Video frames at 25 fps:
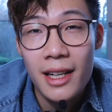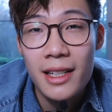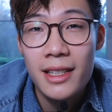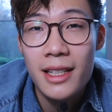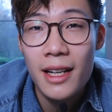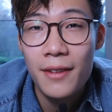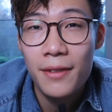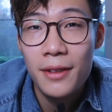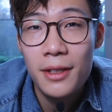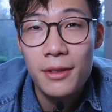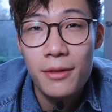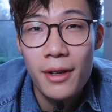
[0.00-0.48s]
I
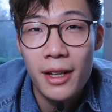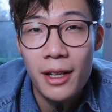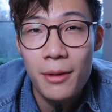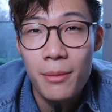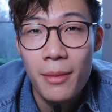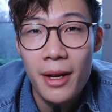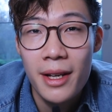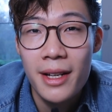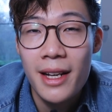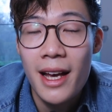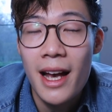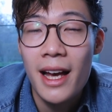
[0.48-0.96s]
definitely
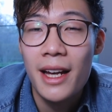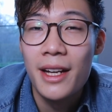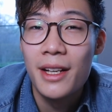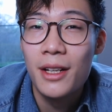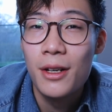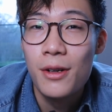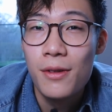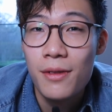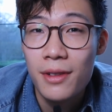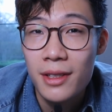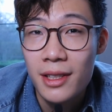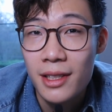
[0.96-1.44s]
recommend heading
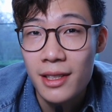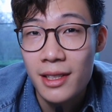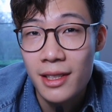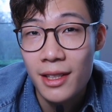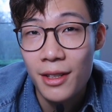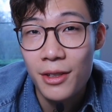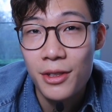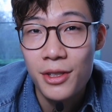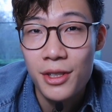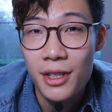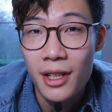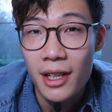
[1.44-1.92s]
over to
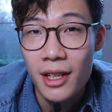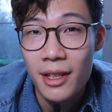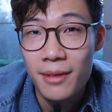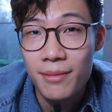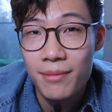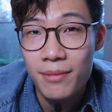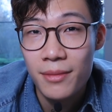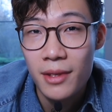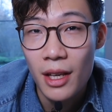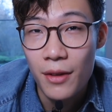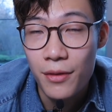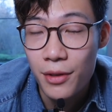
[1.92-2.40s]
Skillshare.
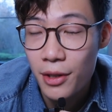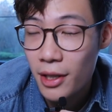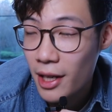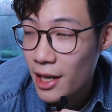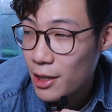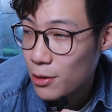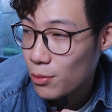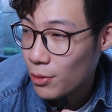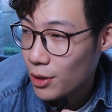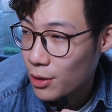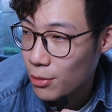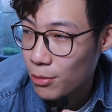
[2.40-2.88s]
If you
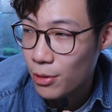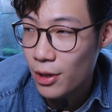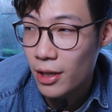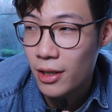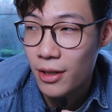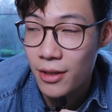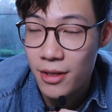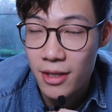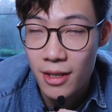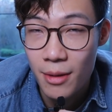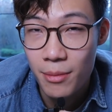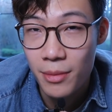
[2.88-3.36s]
guys want to work
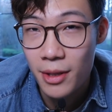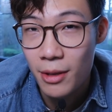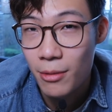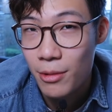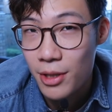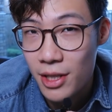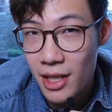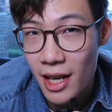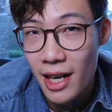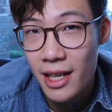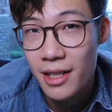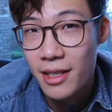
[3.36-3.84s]
on something
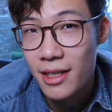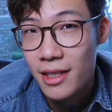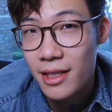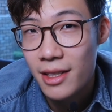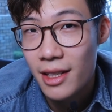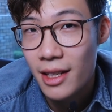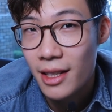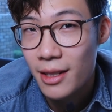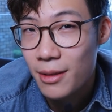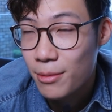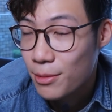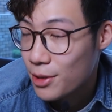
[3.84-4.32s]
which I just
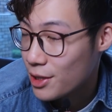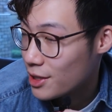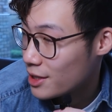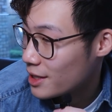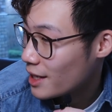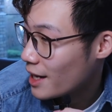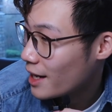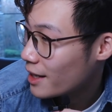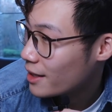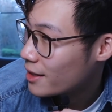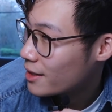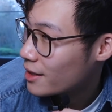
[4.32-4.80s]
did, which is
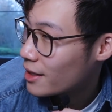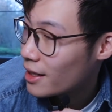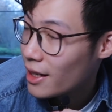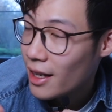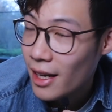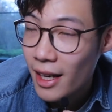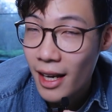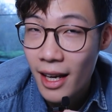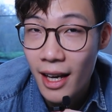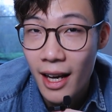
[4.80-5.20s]
Anki,